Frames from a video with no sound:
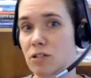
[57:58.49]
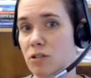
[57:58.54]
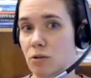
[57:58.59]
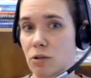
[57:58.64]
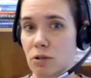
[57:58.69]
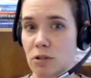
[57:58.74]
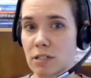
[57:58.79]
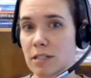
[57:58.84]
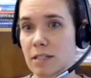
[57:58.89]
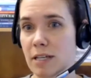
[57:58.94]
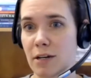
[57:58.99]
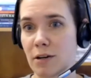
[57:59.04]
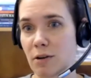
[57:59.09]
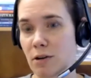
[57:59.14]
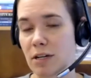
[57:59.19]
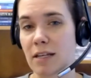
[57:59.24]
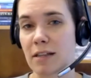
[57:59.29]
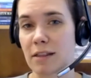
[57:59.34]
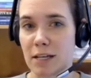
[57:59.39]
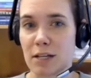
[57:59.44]
through your skin or
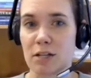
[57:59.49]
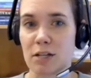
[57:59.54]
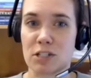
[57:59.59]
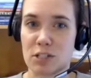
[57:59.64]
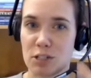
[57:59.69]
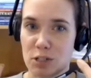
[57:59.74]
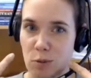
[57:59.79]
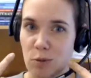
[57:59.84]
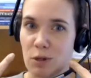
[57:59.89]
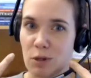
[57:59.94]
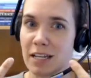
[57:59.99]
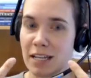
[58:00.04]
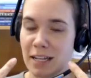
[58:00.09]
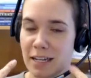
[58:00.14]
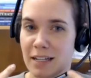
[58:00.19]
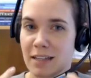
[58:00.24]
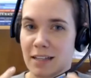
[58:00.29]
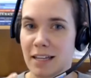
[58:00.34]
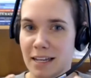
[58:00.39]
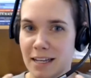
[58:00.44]
anything you just don't want to get
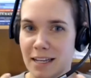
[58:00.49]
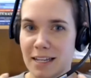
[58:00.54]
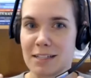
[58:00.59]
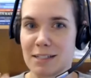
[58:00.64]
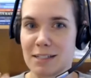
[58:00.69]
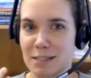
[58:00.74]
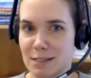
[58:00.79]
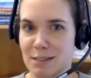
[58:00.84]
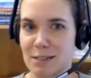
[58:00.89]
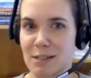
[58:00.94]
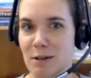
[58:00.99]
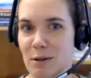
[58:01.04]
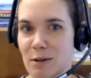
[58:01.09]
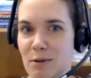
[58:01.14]
it like in you know